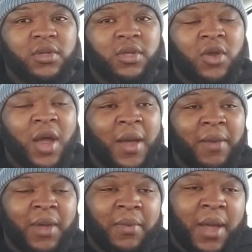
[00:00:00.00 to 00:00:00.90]
You know,
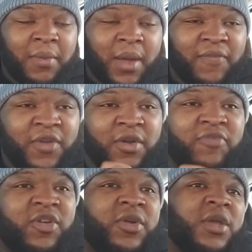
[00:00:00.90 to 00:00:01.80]
I'm very,
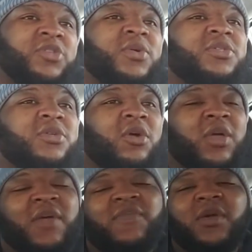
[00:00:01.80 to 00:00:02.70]
very interested to know
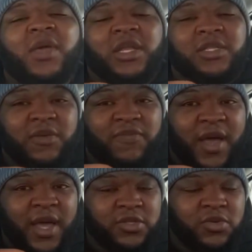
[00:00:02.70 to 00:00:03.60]
if he get into the
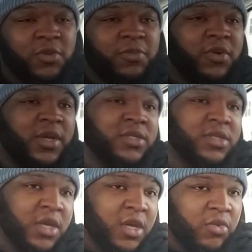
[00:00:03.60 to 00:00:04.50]
fine tuner
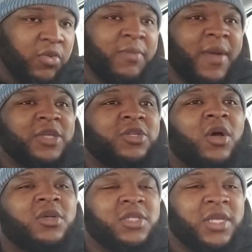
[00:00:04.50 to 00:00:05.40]
points rematch
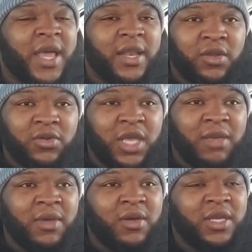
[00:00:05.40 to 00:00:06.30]
clauses in that little
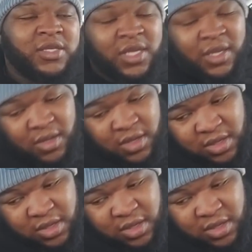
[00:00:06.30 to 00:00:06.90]
email they sent.